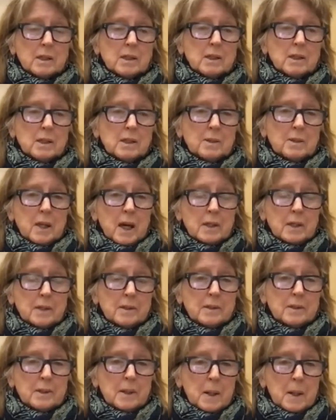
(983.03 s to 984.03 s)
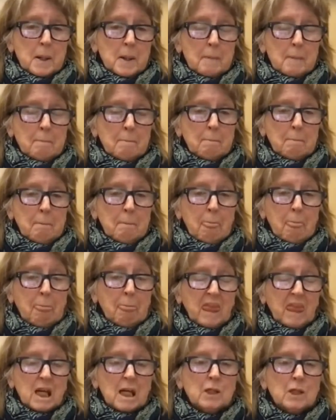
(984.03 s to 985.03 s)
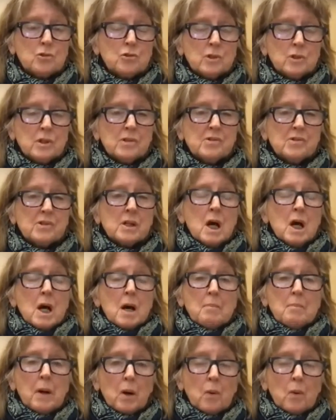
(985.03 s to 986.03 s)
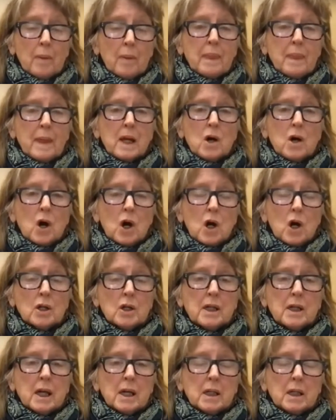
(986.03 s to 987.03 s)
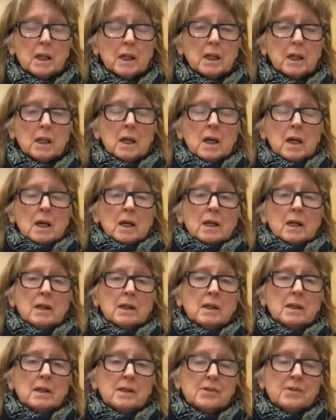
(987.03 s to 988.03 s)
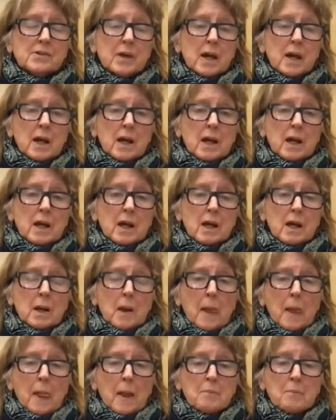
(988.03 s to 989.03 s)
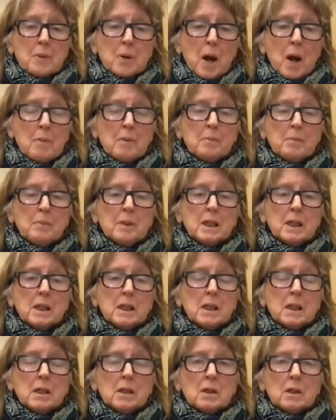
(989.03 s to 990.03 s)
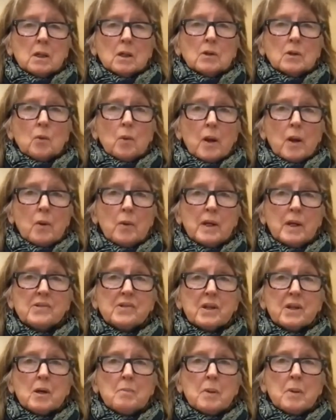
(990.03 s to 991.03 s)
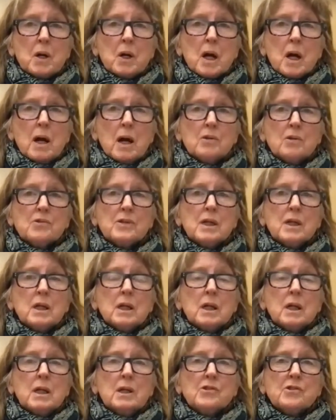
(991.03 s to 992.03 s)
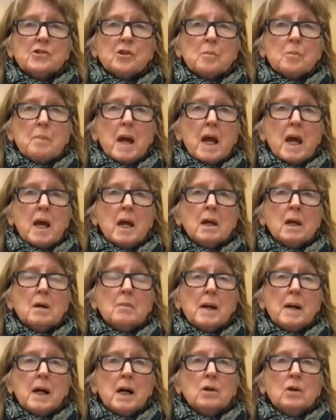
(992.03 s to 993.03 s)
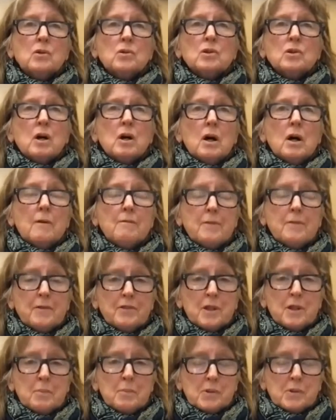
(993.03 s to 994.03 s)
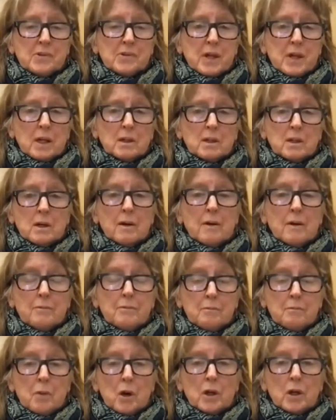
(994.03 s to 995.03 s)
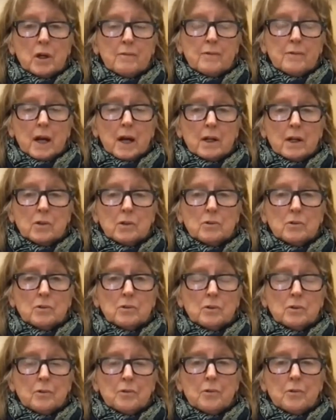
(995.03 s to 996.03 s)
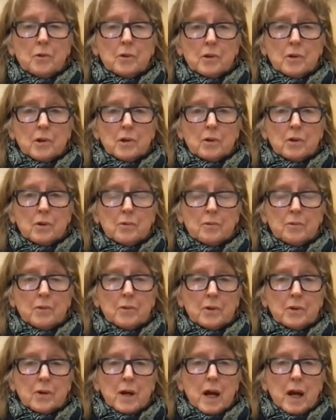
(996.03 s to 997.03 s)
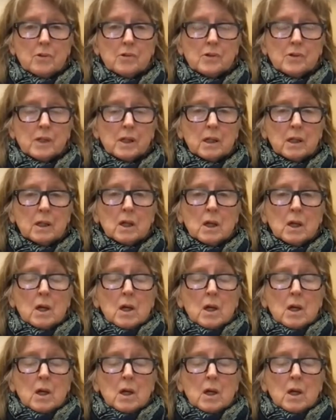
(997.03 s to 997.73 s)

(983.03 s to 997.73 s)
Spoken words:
in that interest, but what they are getting is probably the way we set up our housing is they're paying about 50% of market value for their housing.